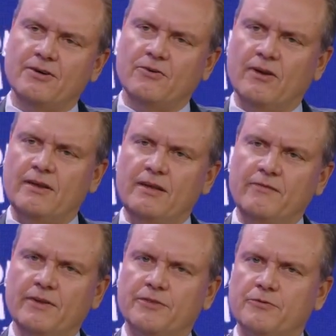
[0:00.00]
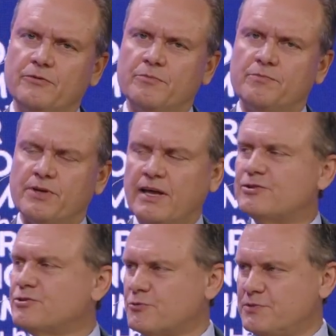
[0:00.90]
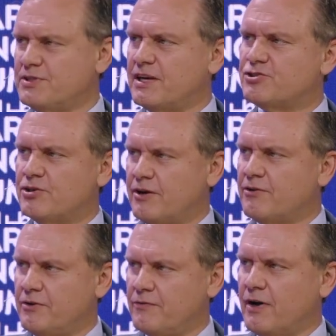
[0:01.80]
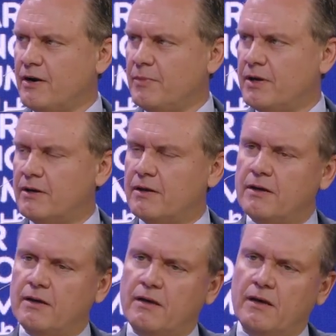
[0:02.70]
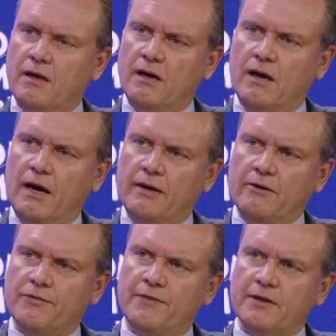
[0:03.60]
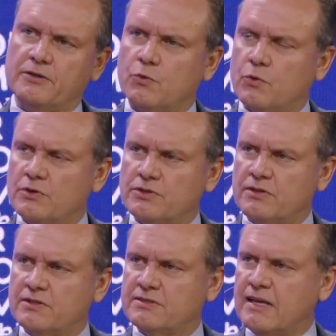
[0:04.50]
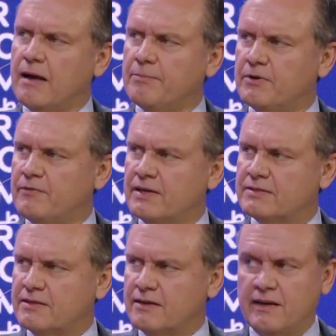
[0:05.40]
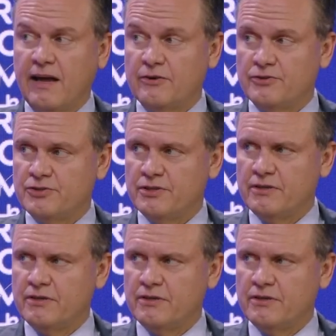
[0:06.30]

Well, even through a potential recessionary environment, I don't think the world's going to stop investing in energy.